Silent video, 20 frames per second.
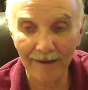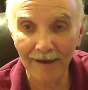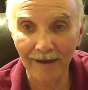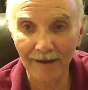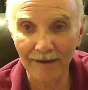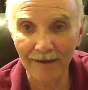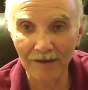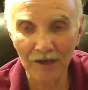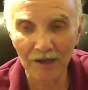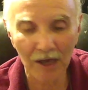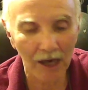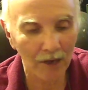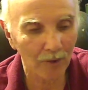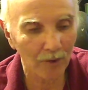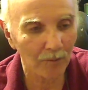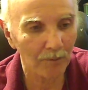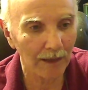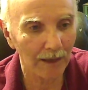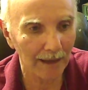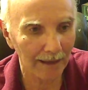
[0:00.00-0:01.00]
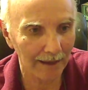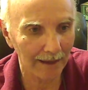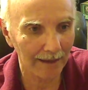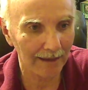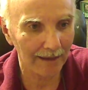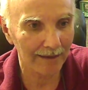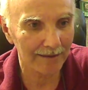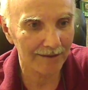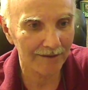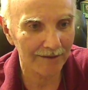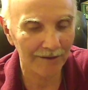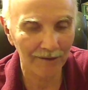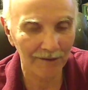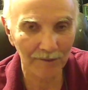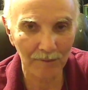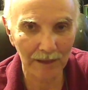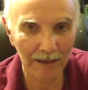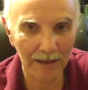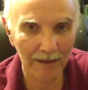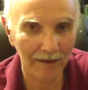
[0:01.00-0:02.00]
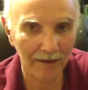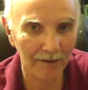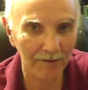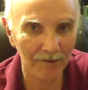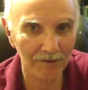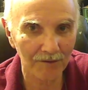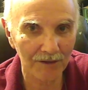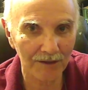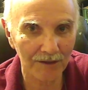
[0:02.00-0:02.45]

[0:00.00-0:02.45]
nobody is going to be using